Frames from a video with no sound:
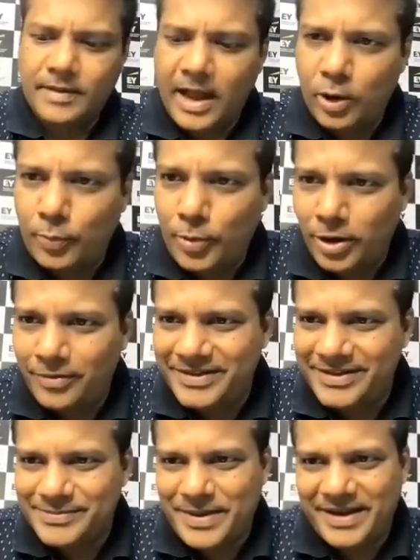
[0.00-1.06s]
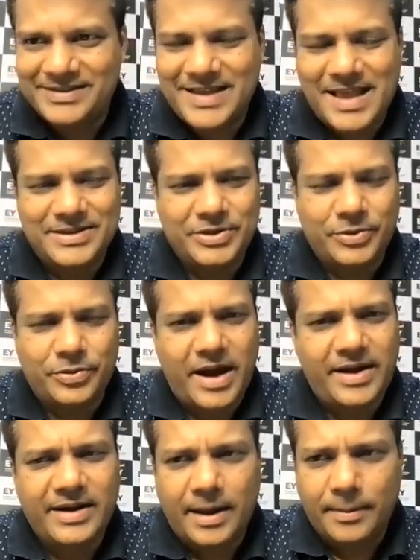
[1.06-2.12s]
I hope all of this makes sense to you, right?
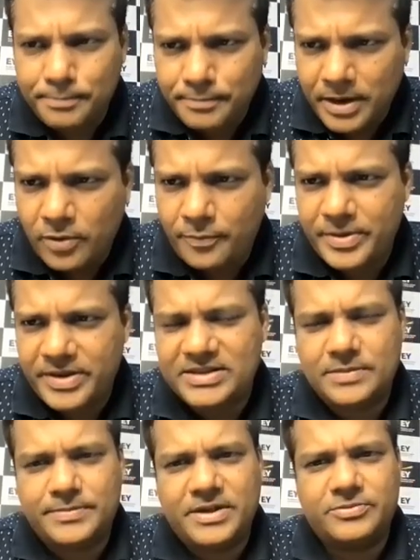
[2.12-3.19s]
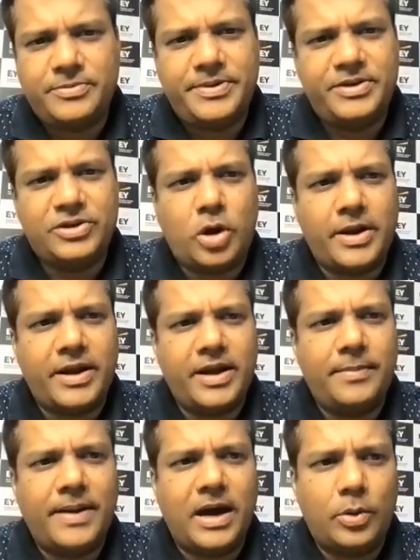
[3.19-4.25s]
Number of principles we've been talking
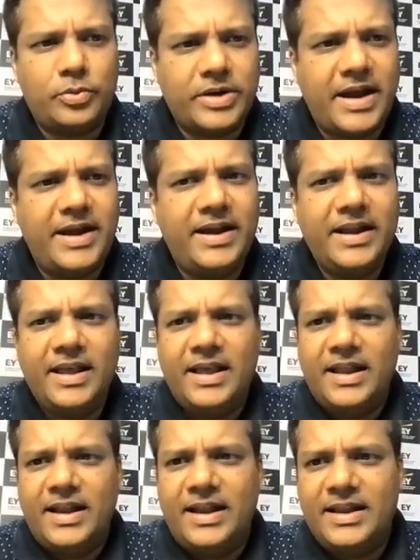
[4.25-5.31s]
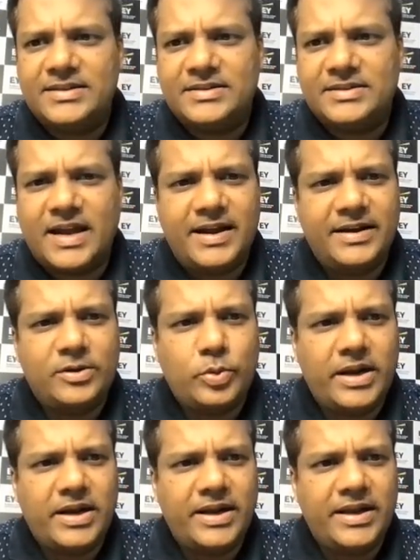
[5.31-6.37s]
about, right? Let's try and
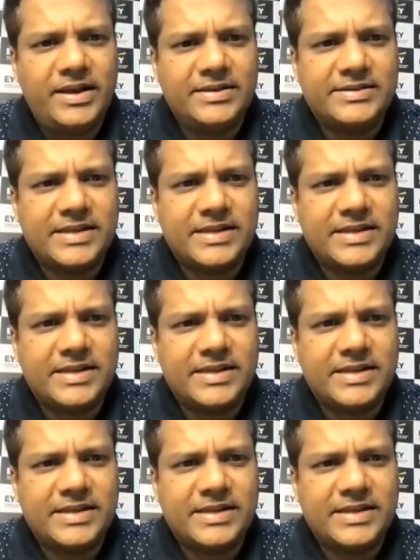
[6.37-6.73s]
quickly